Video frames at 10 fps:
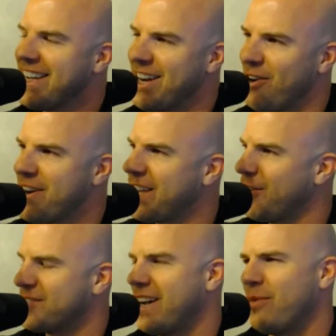You know, and he
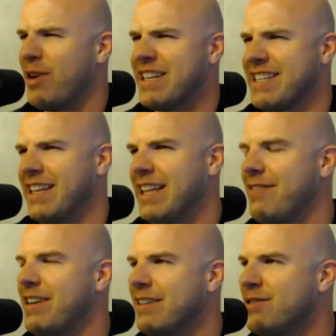goes on, what is he,
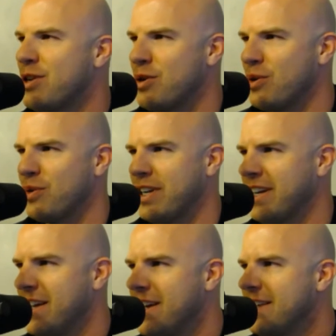11-2
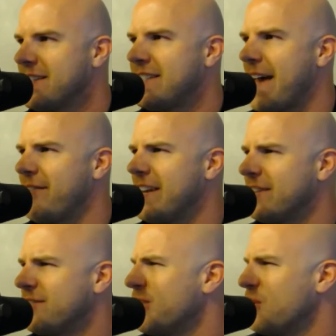and
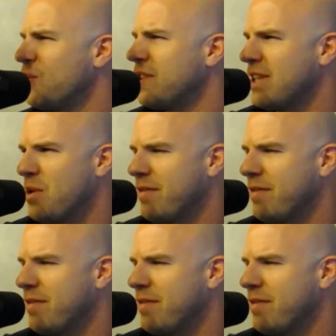7-2 in